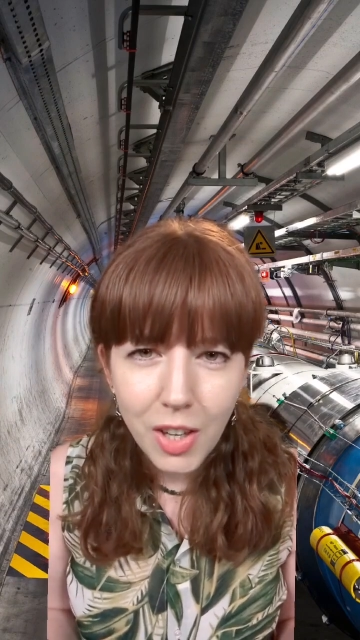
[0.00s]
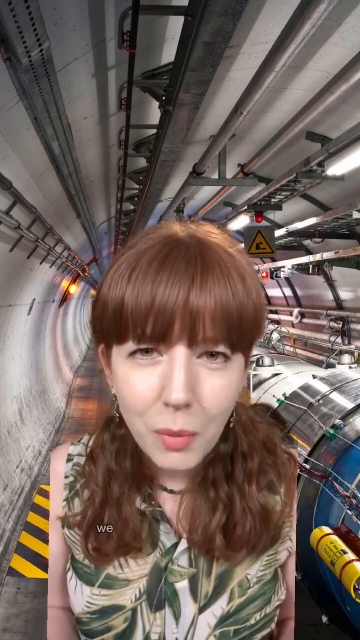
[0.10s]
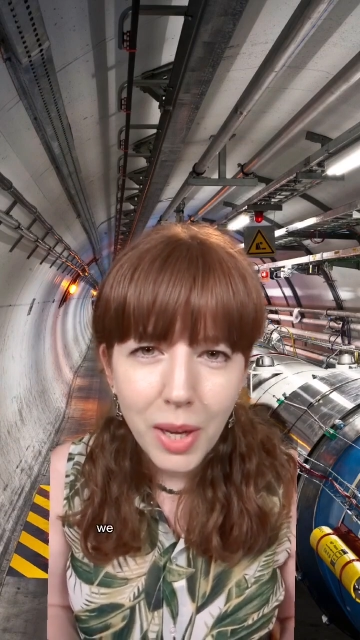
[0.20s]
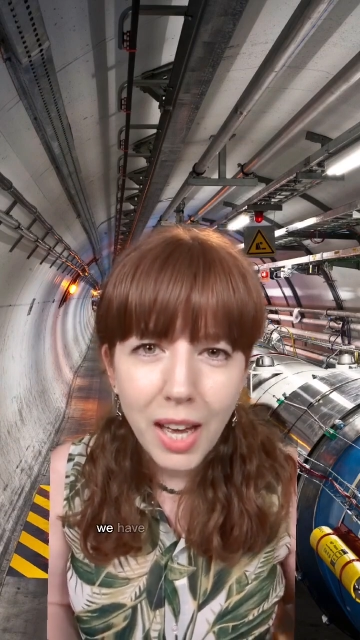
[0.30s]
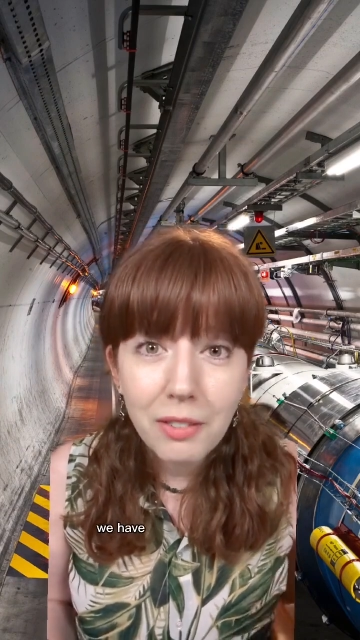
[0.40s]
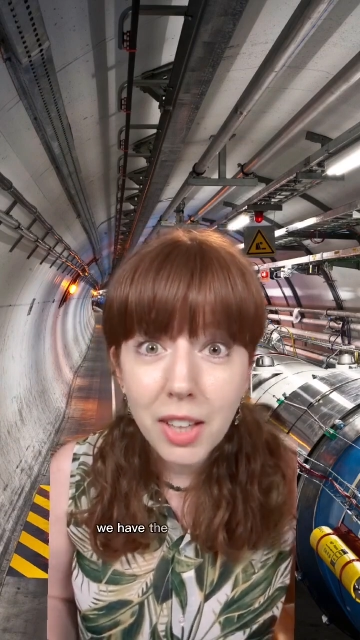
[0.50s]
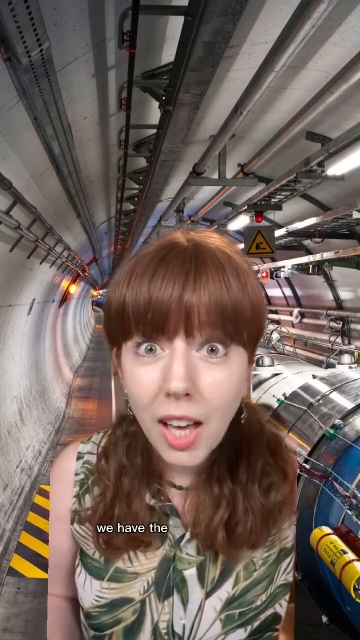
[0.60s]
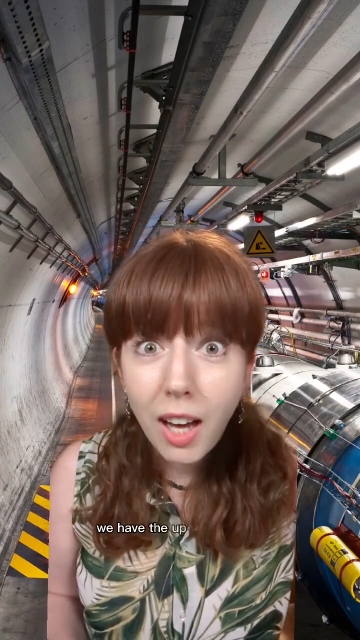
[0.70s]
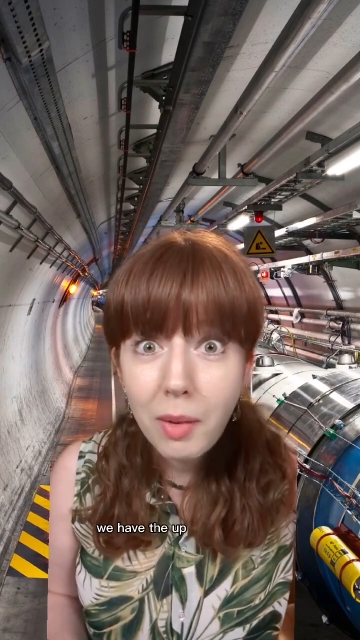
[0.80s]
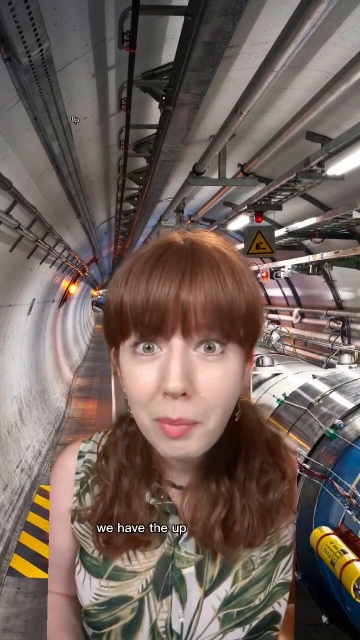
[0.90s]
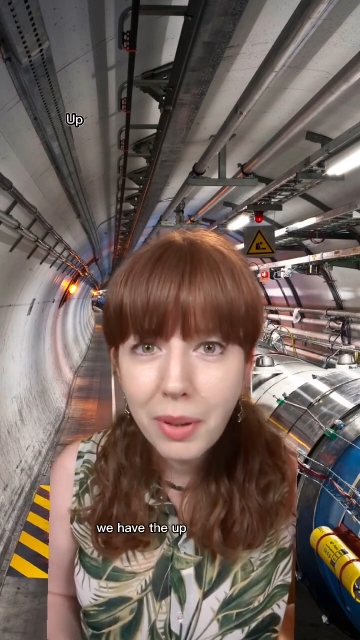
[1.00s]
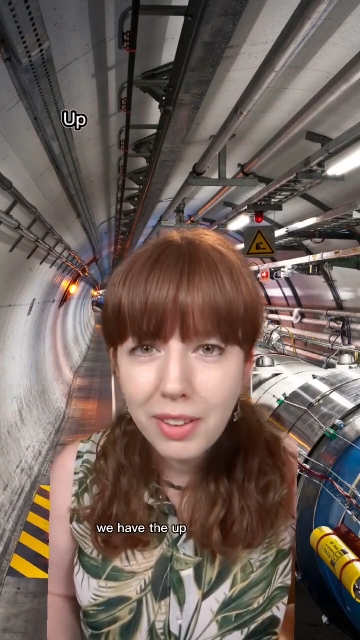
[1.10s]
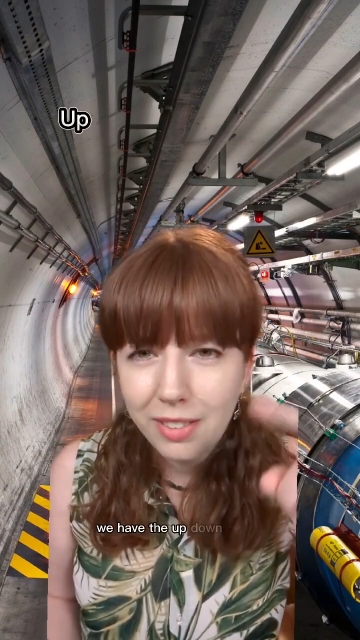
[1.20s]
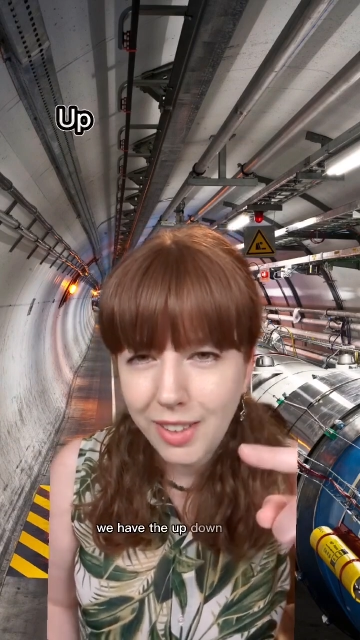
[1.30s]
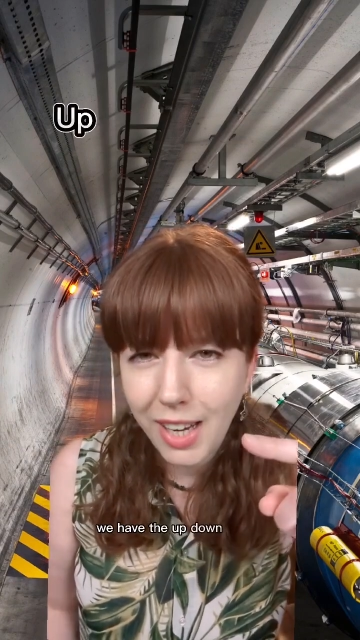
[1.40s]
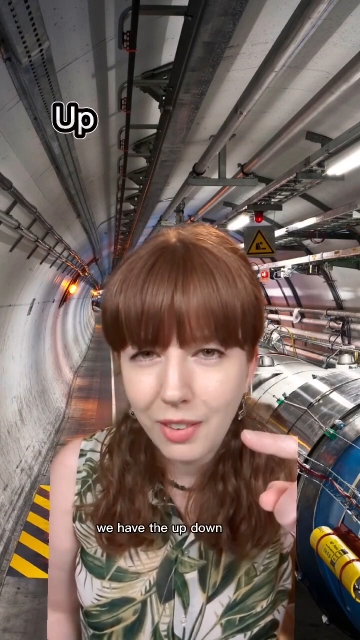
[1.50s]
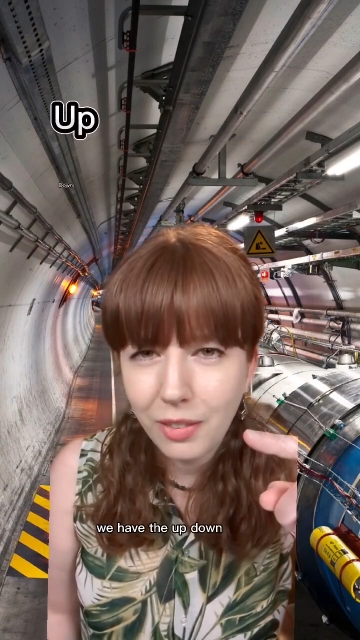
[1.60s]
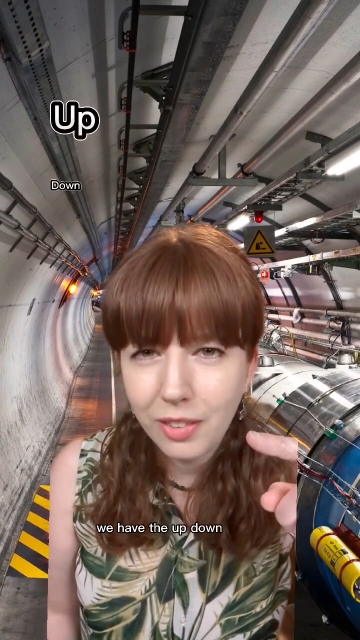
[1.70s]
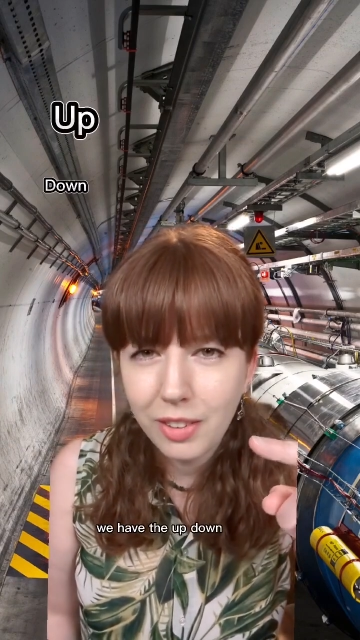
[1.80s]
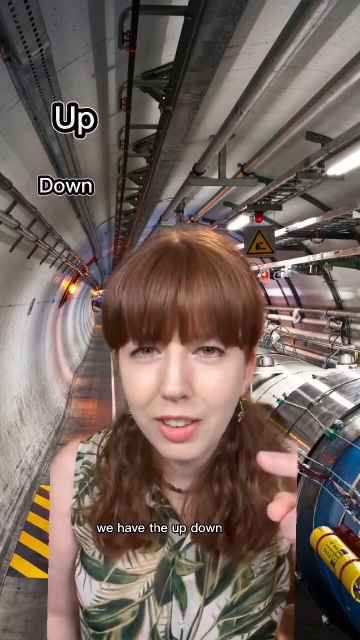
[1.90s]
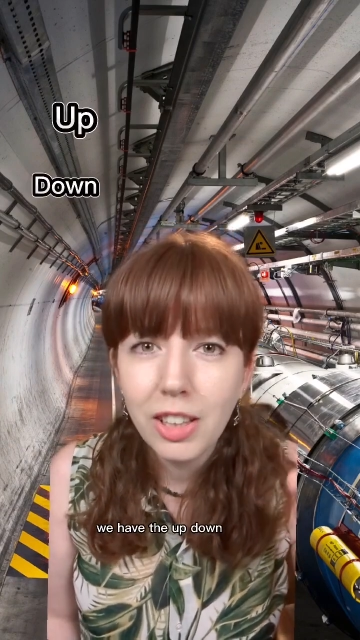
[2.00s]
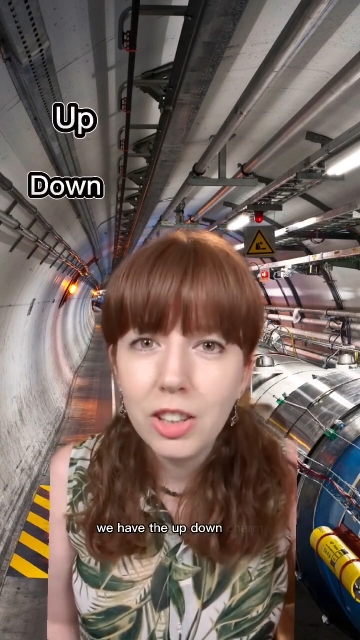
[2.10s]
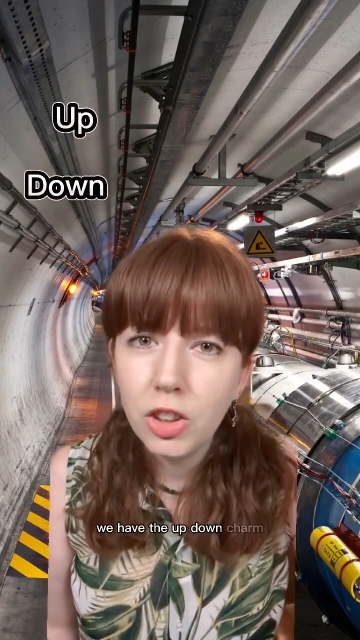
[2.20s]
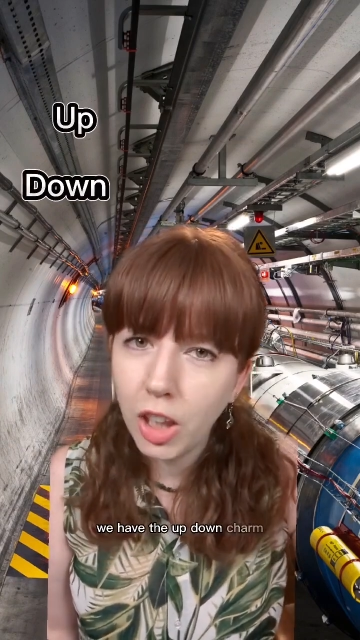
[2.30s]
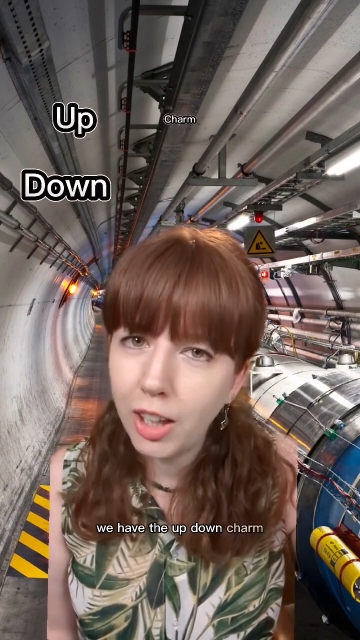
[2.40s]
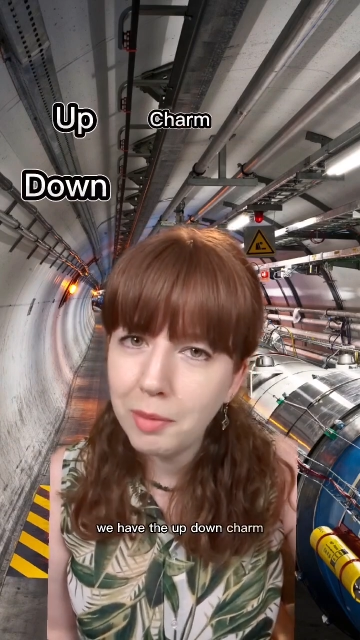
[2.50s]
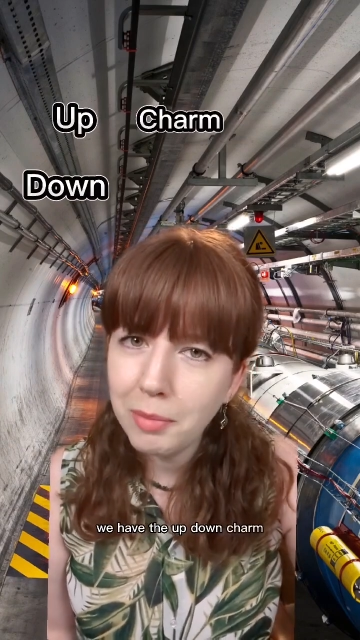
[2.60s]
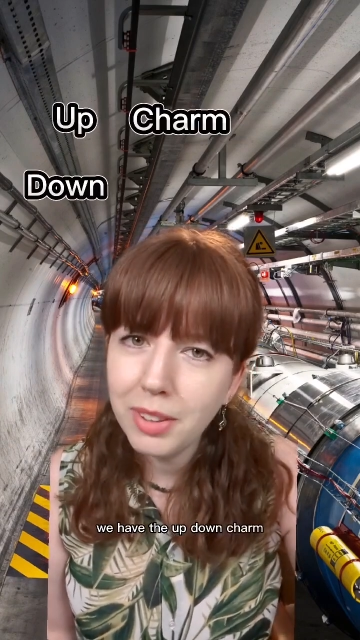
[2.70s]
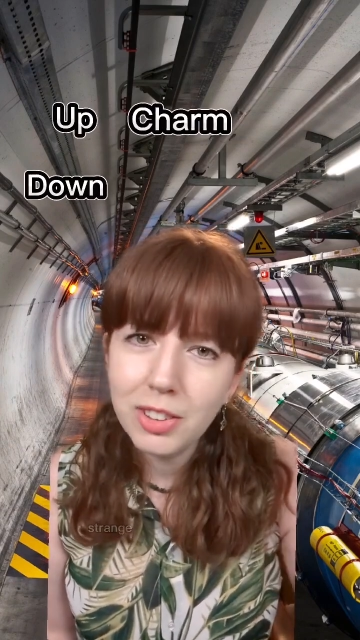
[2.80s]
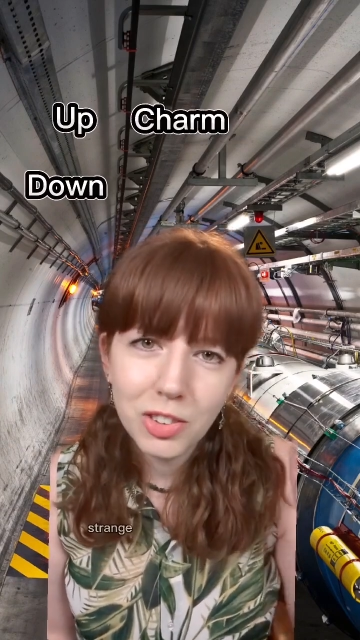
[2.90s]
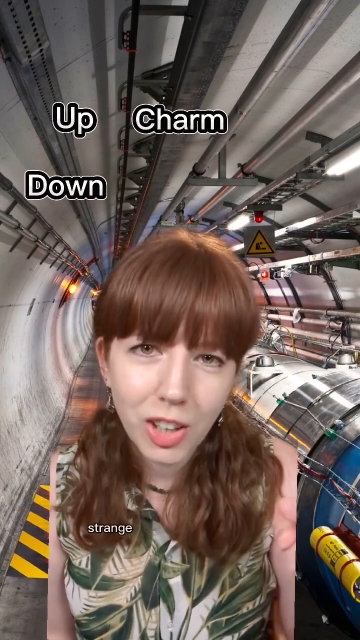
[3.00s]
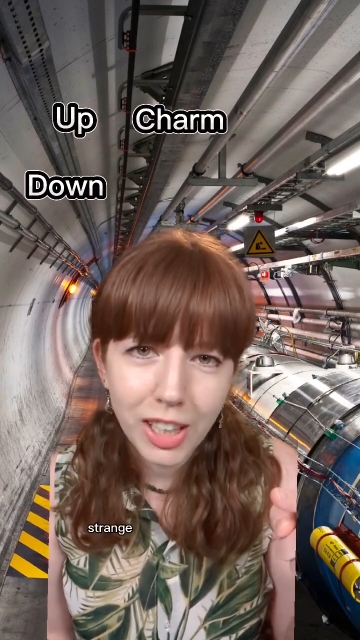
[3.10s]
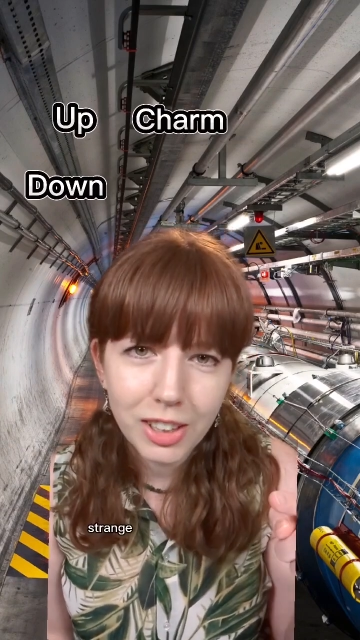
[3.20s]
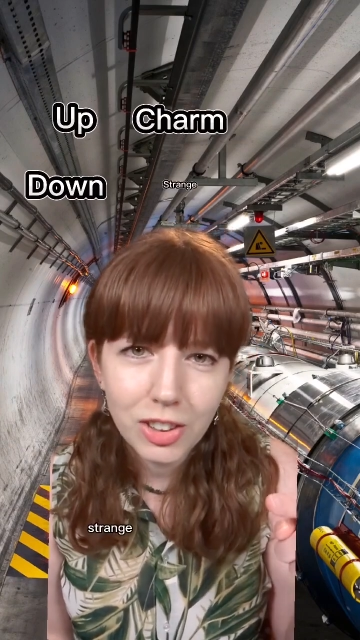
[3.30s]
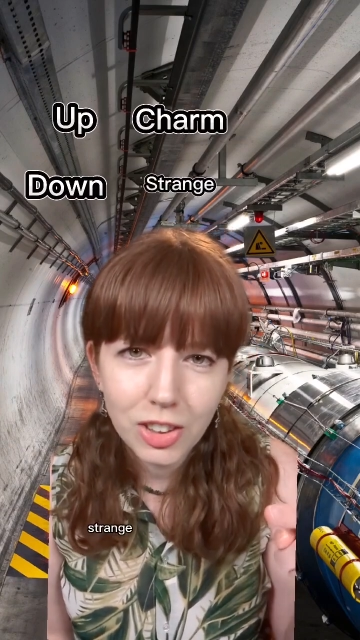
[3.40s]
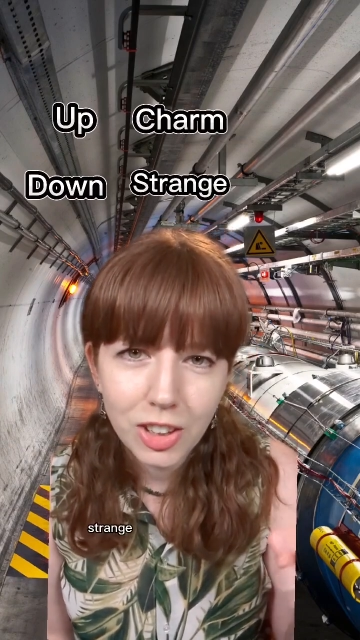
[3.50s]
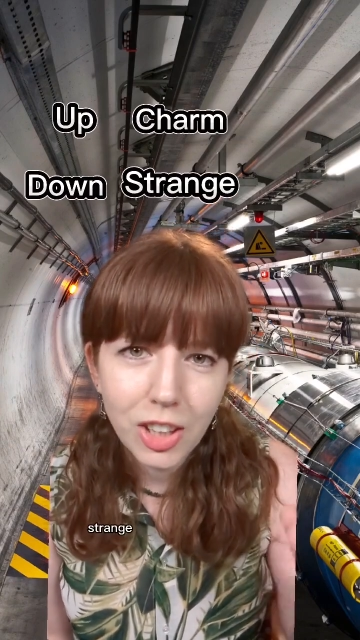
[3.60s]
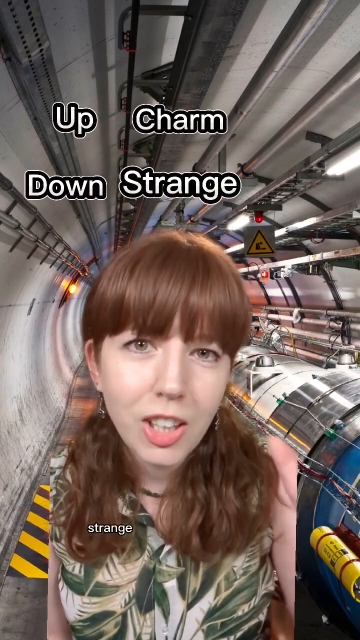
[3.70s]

We have the up, down, charm, strange,